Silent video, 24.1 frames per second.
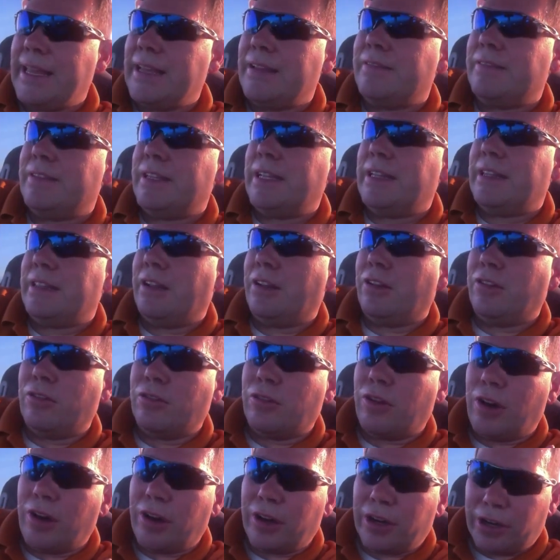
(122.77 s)
gives it the
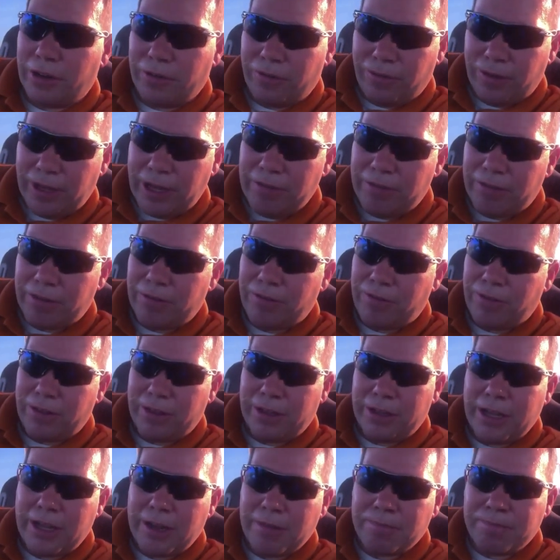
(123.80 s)
longer flavor for
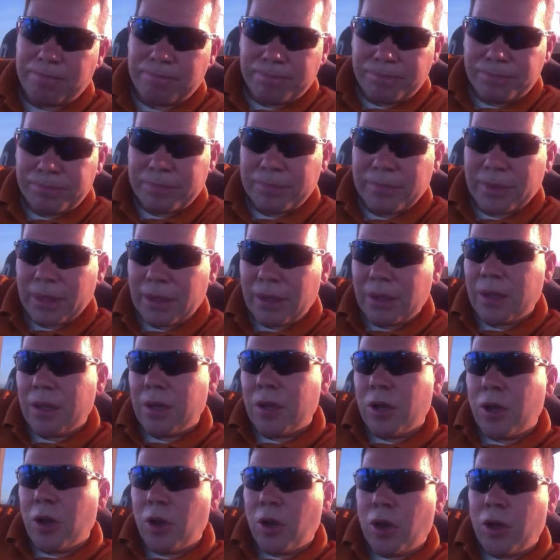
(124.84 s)
the gum.
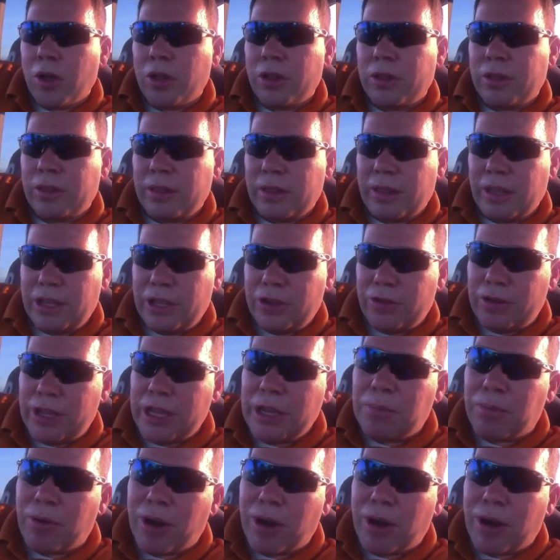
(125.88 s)
The unique